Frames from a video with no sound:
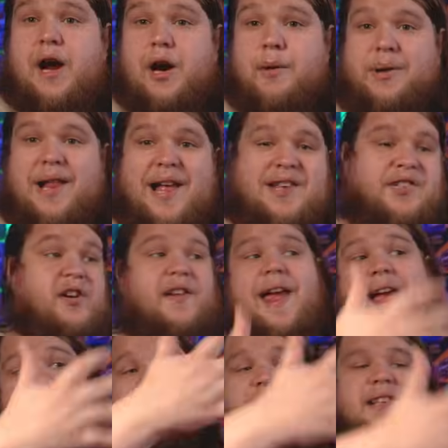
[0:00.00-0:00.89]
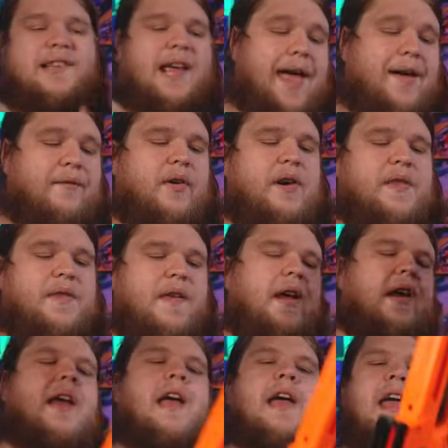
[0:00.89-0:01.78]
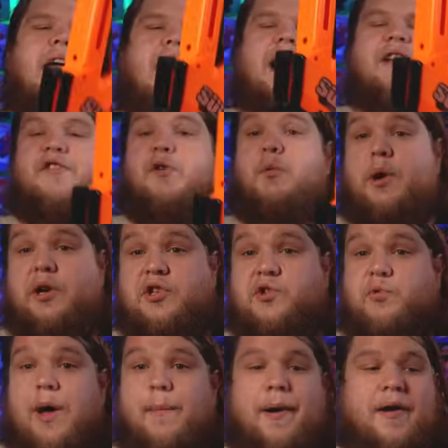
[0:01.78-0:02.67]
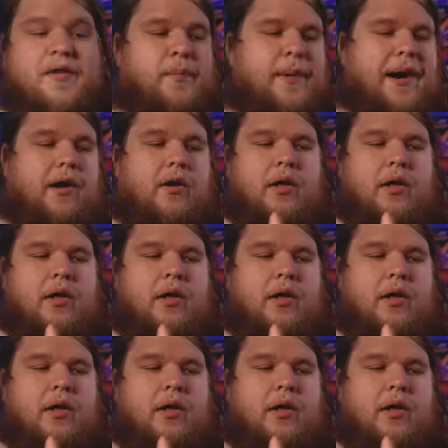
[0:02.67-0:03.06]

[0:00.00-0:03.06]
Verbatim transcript: entire blaster to access everything. And if you want to swap out the